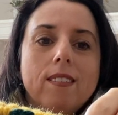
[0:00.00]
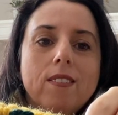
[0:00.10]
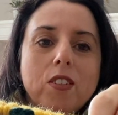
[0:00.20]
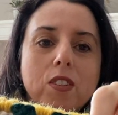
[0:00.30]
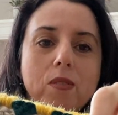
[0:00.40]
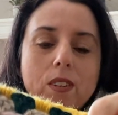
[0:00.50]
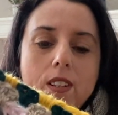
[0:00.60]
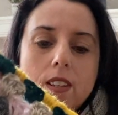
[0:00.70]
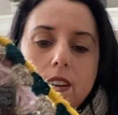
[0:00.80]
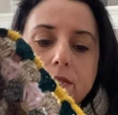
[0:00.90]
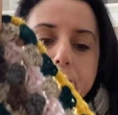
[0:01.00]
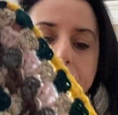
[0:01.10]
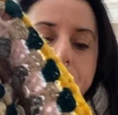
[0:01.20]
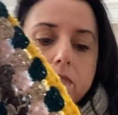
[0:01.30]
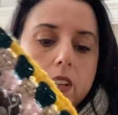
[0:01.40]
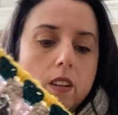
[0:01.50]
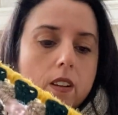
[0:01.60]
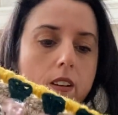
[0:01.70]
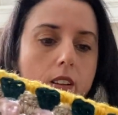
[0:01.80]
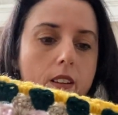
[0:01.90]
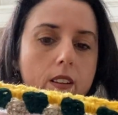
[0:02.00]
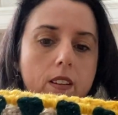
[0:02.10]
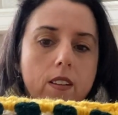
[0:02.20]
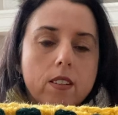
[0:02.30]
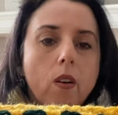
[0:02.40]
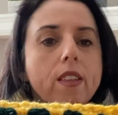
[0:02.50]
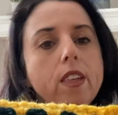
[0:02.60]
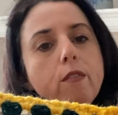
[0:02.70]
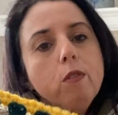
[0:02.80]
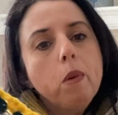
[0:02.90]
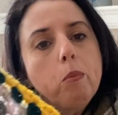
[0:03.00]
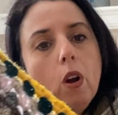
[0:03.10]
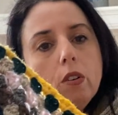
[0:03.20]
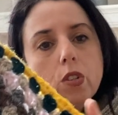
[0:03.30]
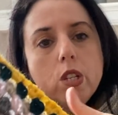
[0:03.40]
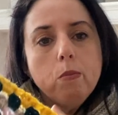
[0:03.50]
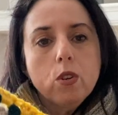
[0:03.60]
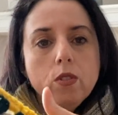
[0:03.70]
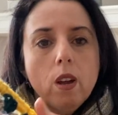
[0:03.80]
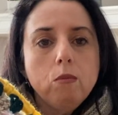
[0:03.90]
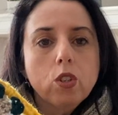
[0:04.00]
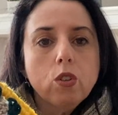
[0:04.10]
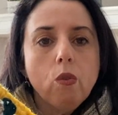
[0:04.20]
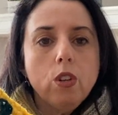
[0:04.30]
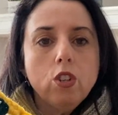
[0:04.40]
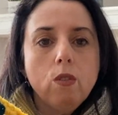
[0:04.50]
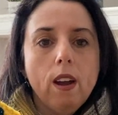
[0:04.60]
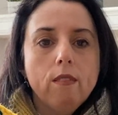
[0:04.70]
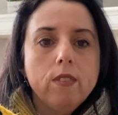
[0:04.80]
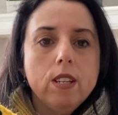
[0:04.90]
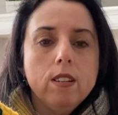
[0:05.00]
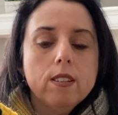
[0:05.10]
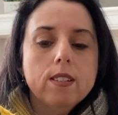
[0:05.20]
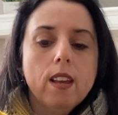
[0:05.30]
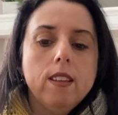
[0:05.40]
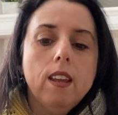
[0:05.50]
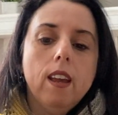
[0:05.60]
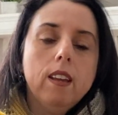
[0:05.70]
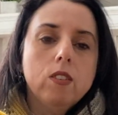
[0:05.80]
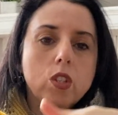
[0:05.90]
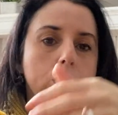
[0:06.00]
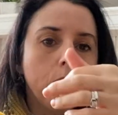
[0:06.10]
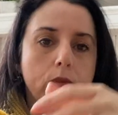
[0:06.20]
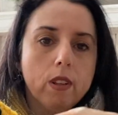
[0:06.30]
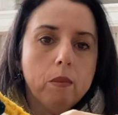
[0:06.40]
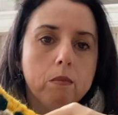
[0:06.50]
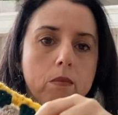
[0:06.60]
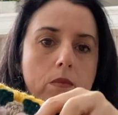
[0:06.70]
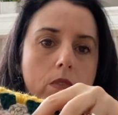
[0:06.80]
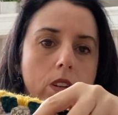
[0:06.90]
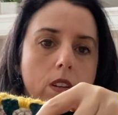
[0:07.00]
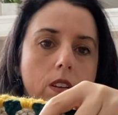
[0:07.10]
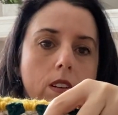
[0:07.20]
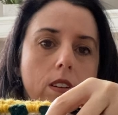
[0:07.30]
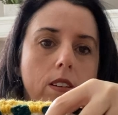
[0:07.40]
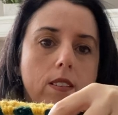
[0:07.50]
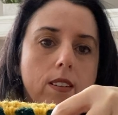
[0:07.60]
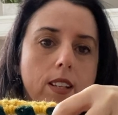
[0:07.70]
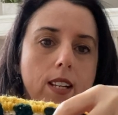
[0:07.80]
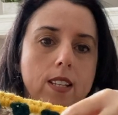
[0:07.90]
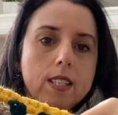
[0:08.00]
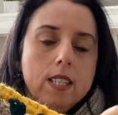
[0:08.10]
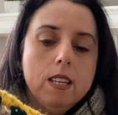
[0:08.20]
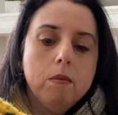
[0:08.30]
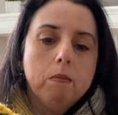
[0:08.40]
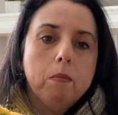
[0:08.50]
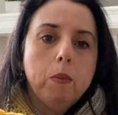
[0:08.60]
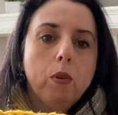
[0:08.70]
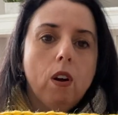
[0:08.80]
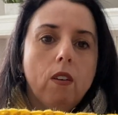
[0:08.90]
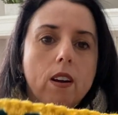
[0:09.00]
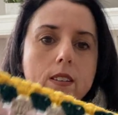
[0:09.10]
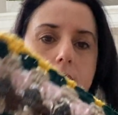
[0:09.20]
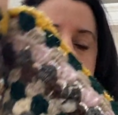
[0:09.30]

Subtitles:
which I really love. So I think for my Progress Keepers, I'm just going to every Sunday just move them so that I can see my progress